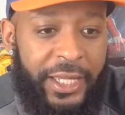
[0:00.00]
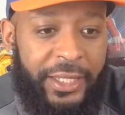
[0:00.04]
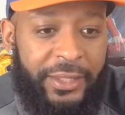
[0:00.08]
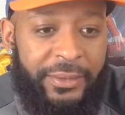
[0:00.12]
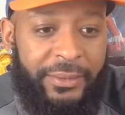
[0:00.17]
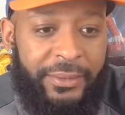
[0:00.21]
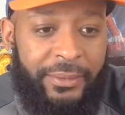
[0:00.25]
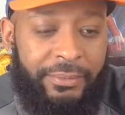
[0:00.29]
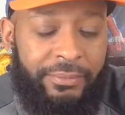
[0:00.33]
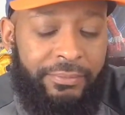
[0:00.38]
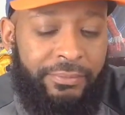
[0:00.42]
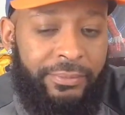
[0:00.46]
I
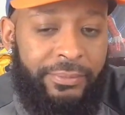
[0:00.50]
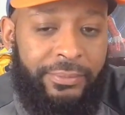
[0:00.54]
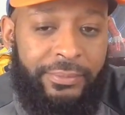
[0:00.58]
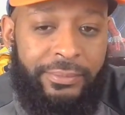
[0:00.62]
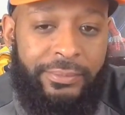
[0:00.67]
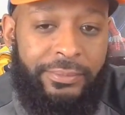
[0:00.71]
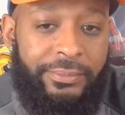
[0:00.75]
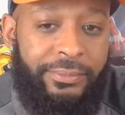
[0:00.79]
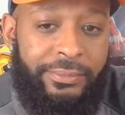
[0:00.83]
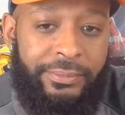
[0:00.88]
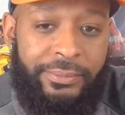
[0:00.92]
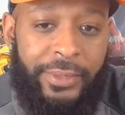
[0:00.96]

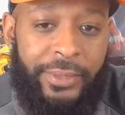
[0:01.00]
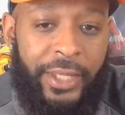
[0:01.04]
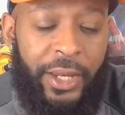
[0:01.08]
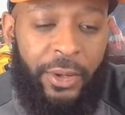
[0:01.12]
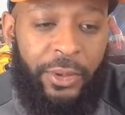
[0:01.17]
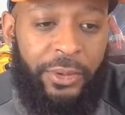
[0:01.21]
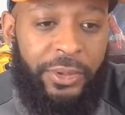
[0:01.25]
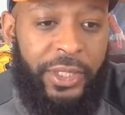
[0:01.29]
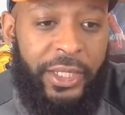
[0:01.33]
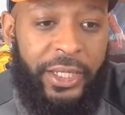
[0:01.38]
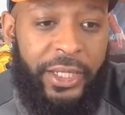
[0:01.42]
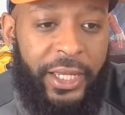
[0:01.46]

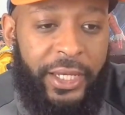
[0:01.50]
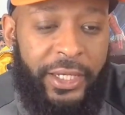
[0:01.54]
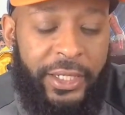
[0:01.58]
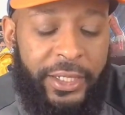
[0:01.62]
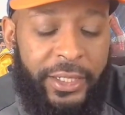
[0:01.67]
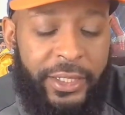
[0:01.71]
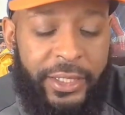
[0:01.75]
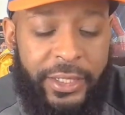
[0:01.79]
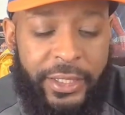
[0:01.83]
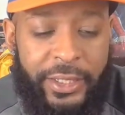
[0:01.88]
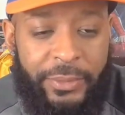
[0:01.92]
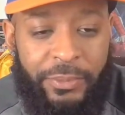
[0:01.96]
don't think I
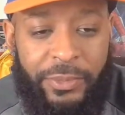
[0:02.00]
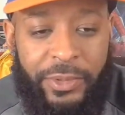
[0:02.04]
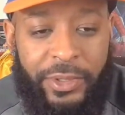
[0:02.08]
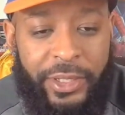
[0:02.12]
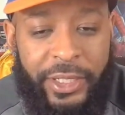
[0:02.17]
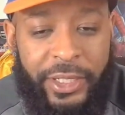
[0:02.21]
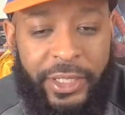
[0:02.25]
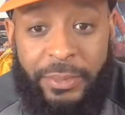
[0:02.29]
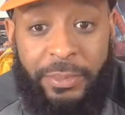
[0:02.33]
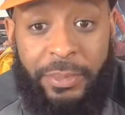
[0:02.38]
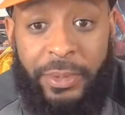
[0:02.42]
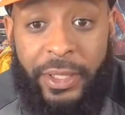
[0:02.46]
need to
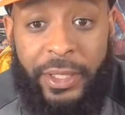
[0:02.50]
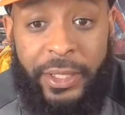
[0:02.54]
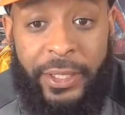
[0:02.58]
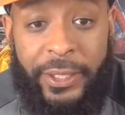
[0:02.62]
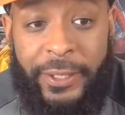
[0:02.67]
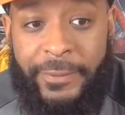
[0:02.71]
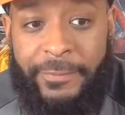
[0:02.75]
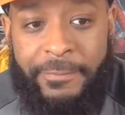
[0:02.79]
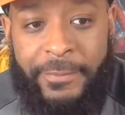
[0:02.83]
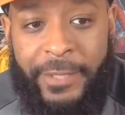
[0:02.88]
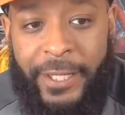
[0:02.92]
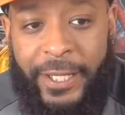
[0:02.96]
really
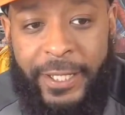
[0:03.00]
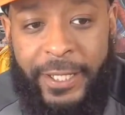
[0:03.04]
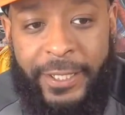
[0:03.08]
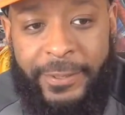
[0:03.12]
explain.